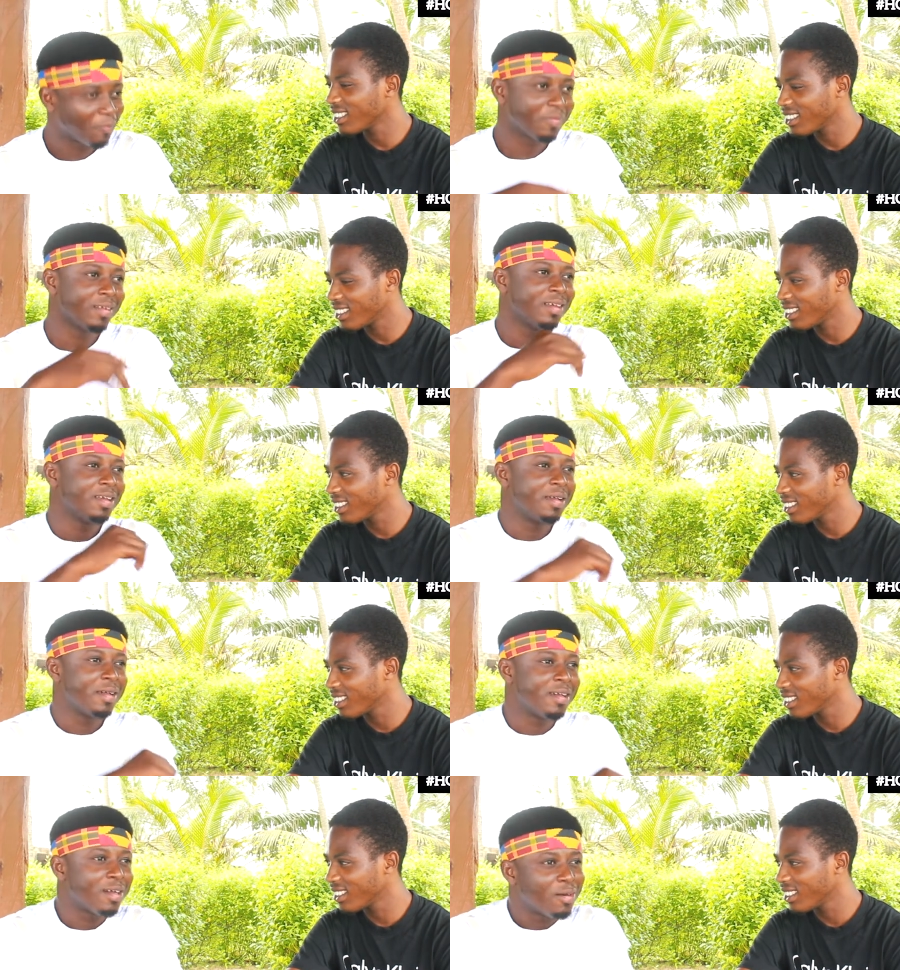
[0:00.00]
Speaker 1: Mm
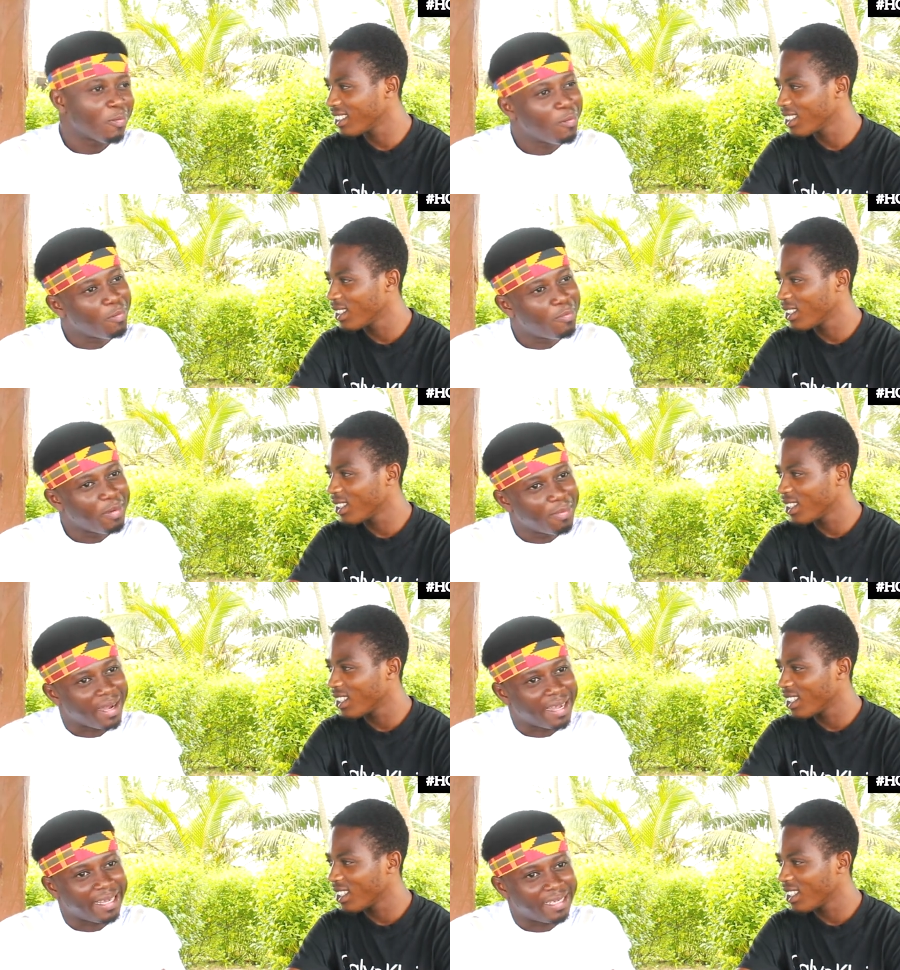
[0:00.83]
who will be
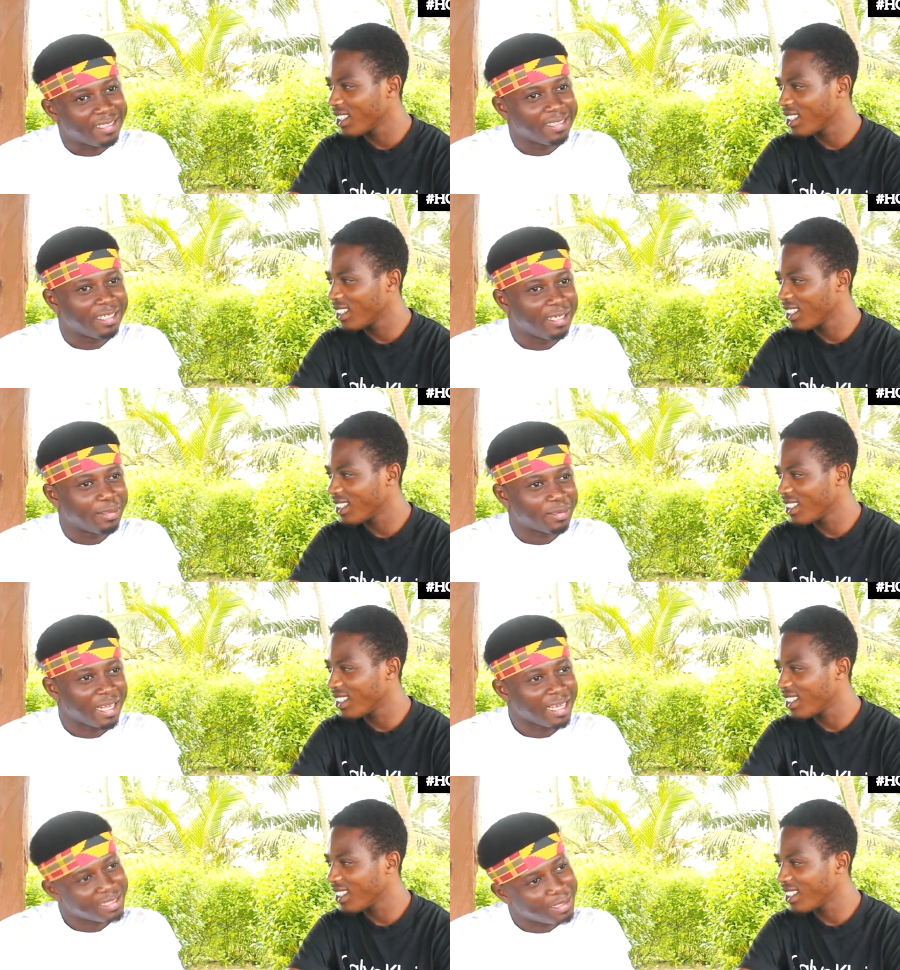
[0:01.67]
my uh,
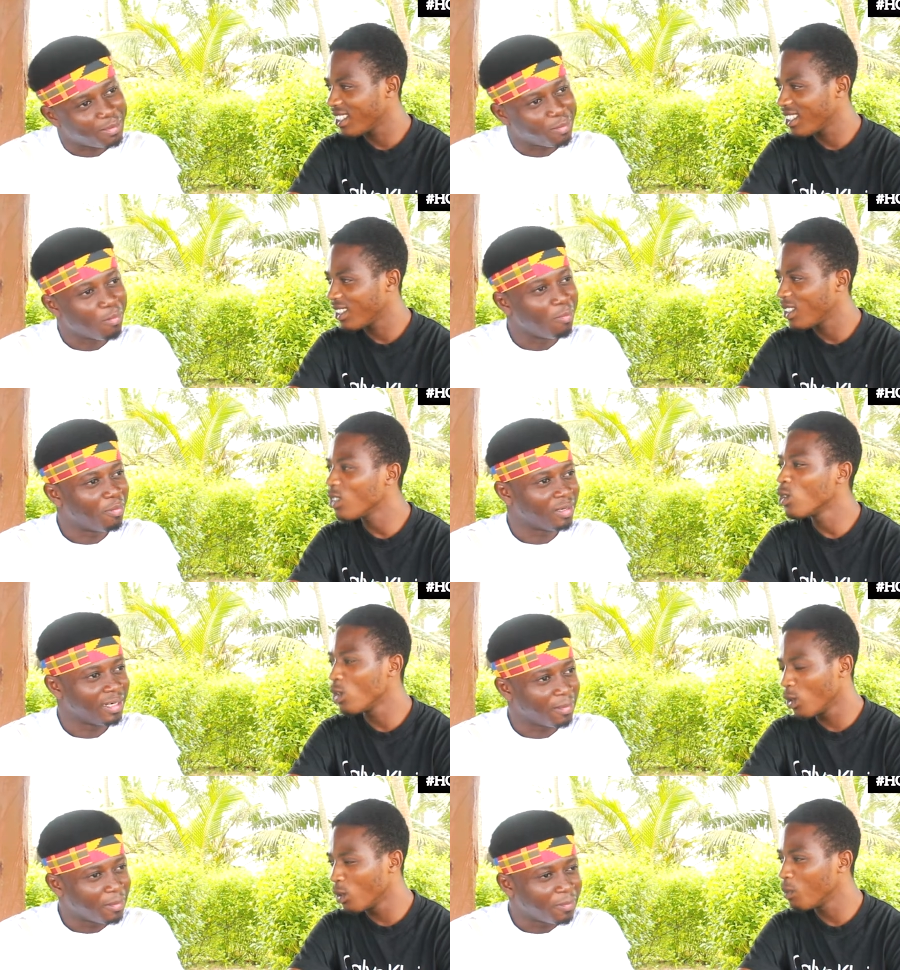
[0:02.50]
shall I say role
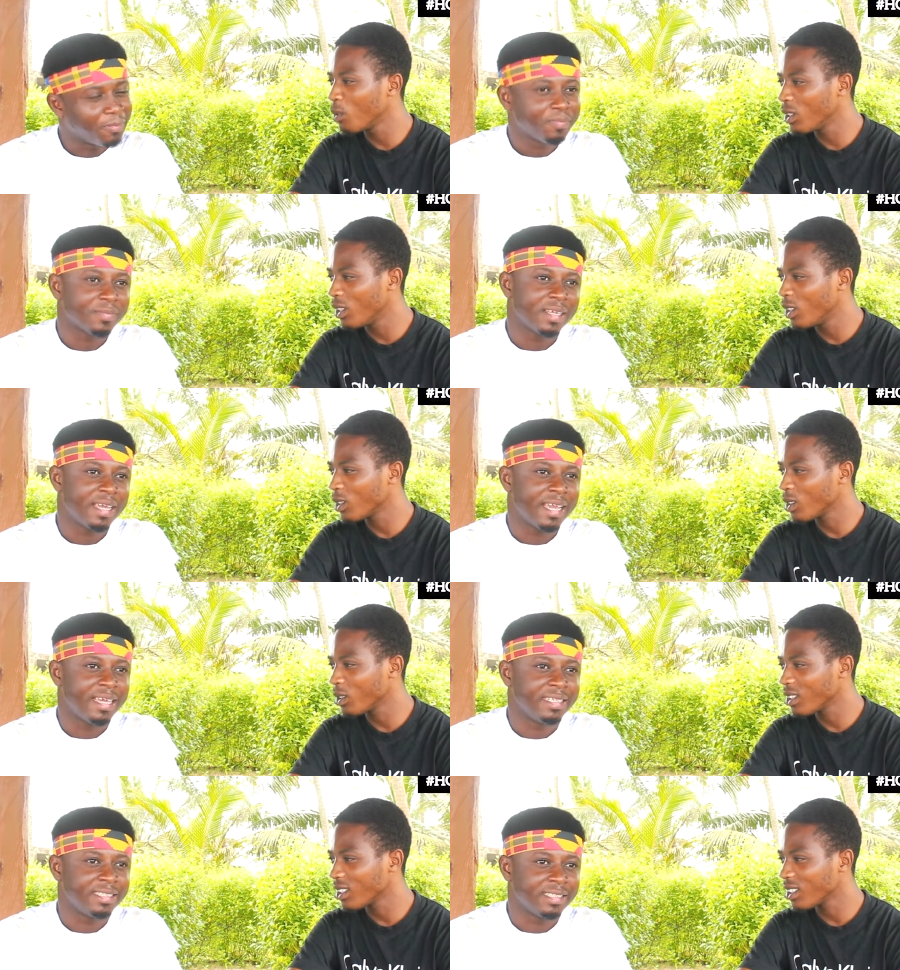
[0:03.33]
model, role model
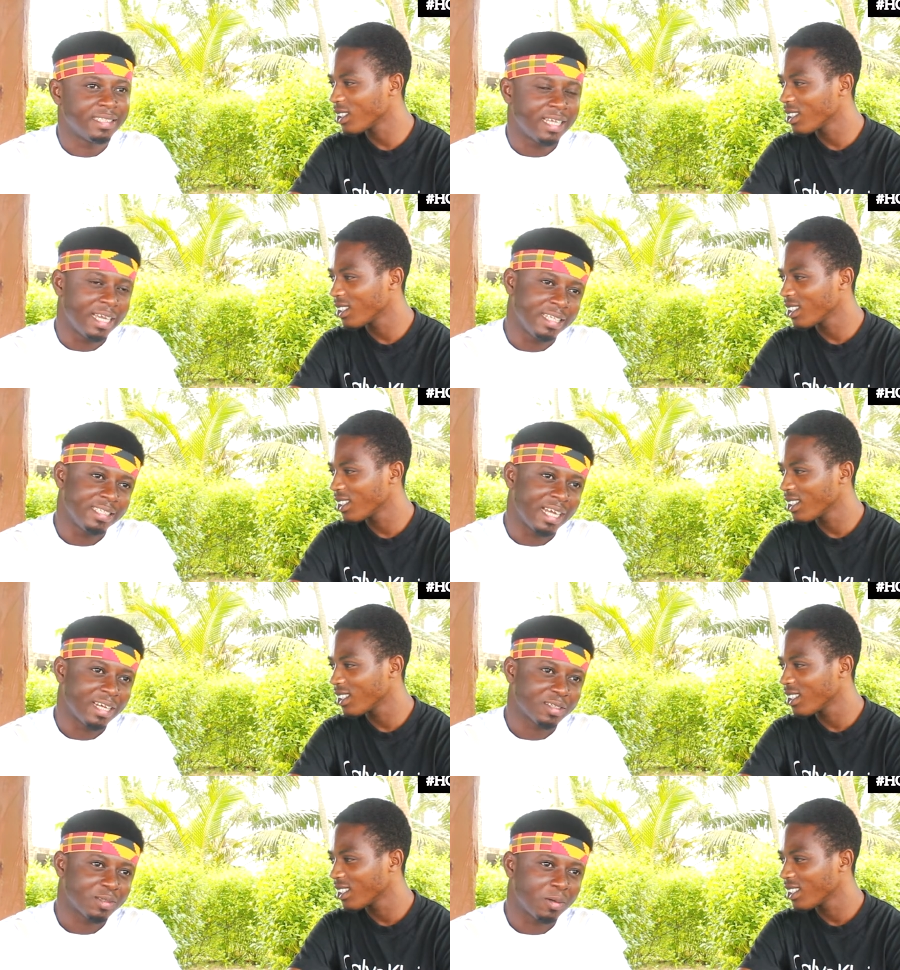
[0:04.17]
in in
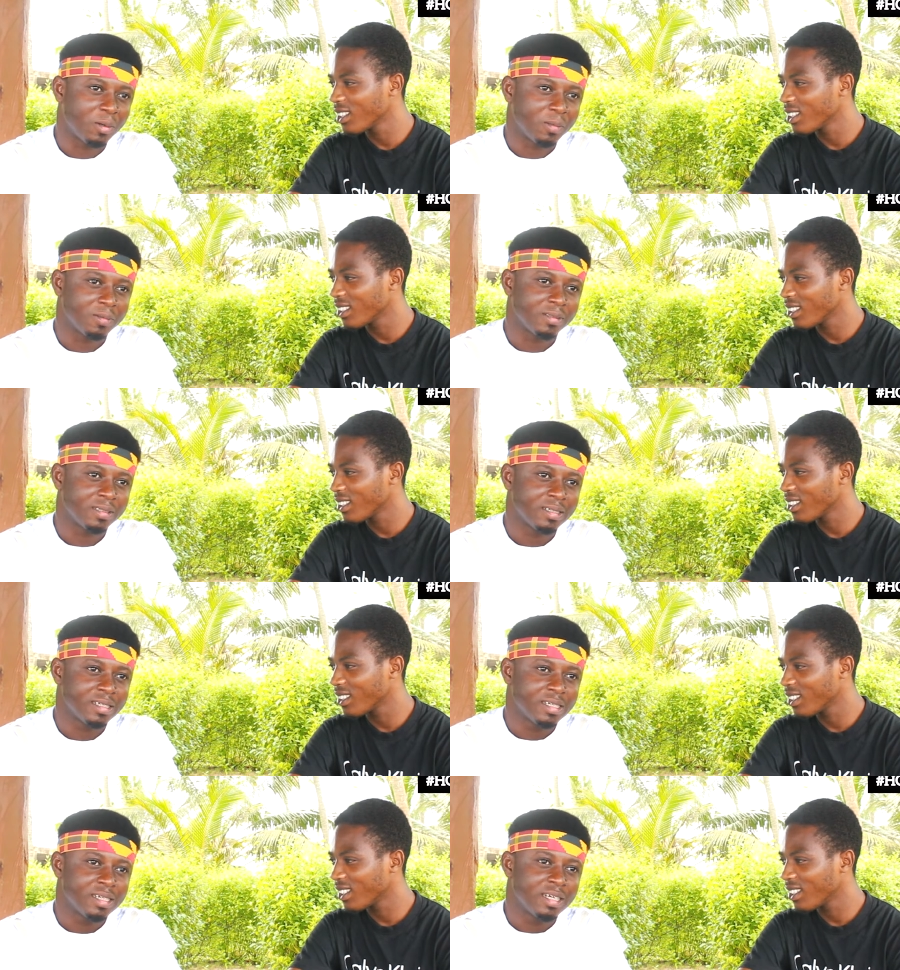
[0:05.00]
dancehall?
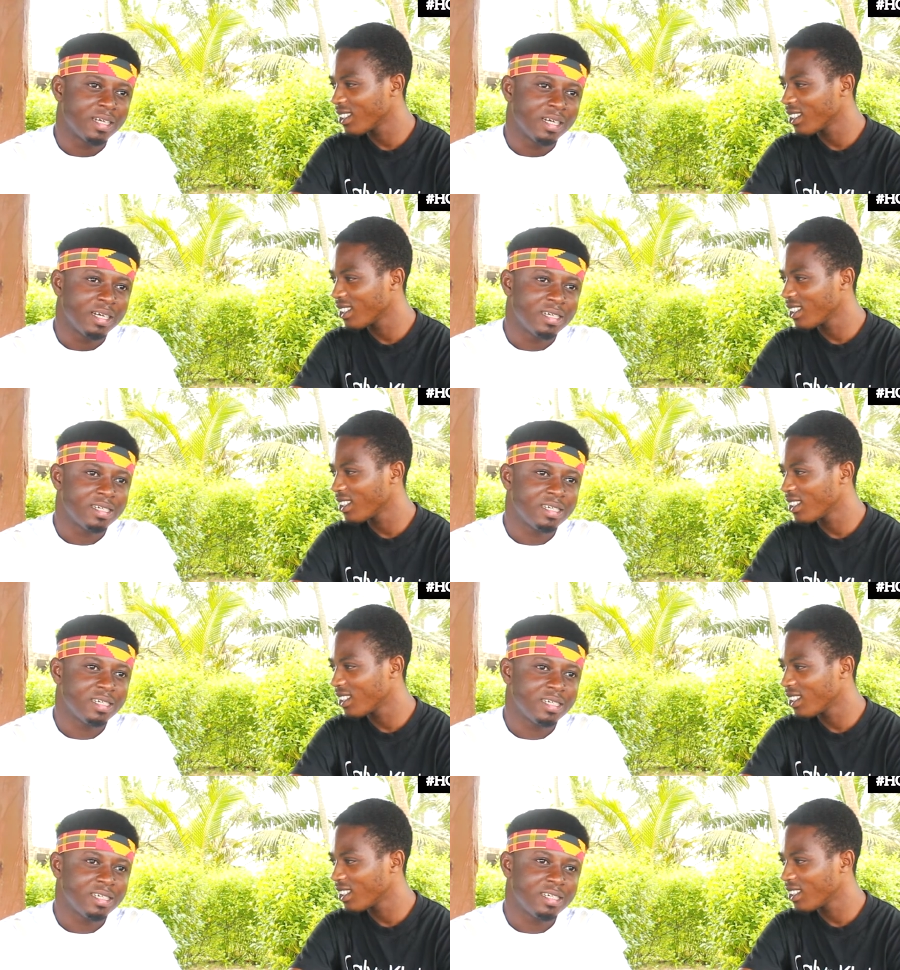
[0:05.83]

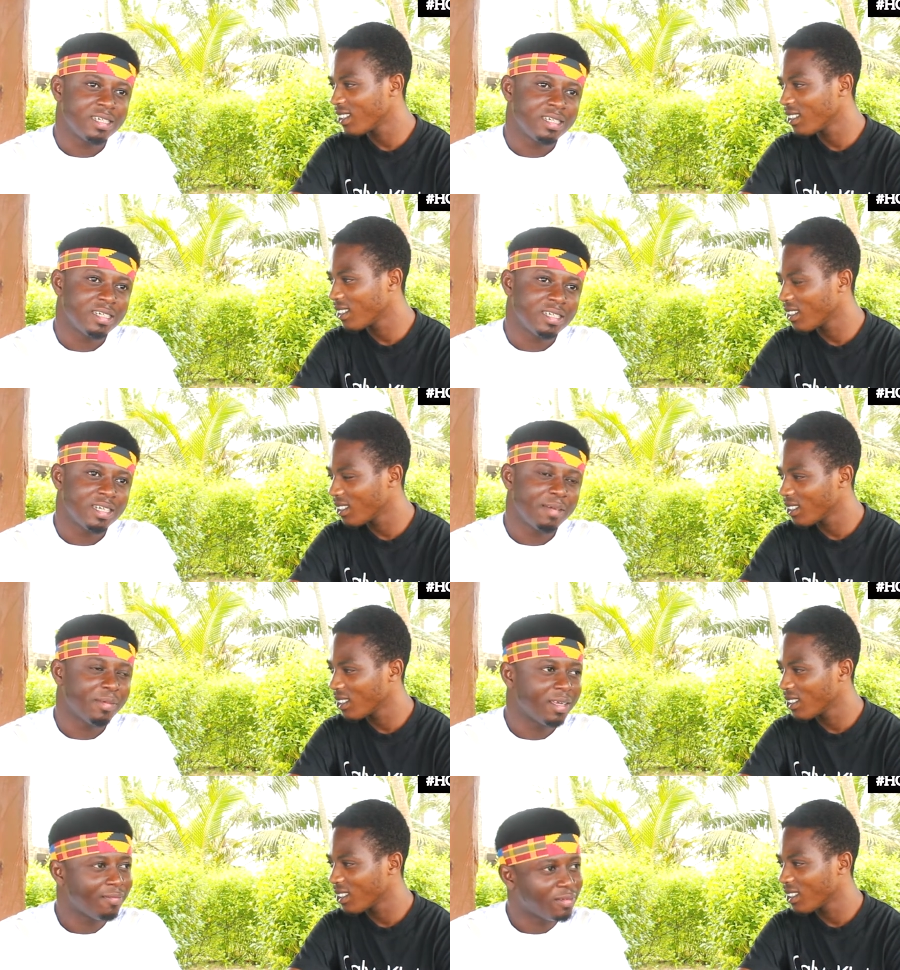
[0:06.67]
Uh, let
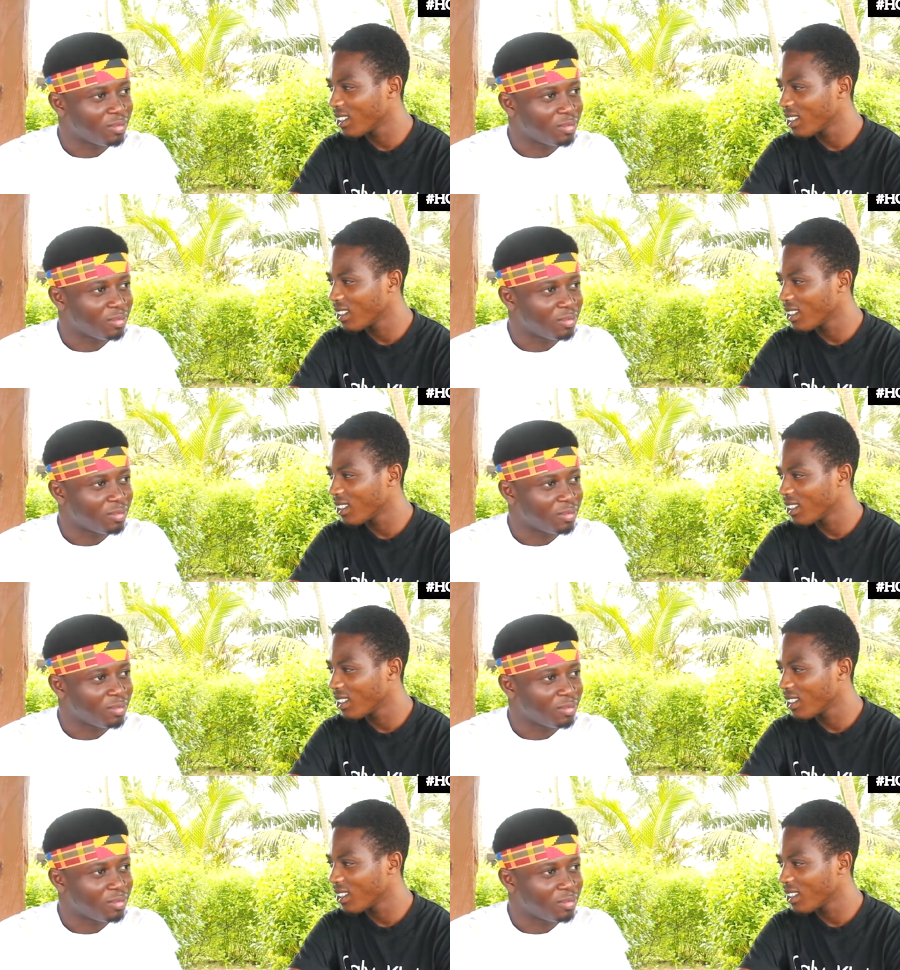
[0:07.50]
me give it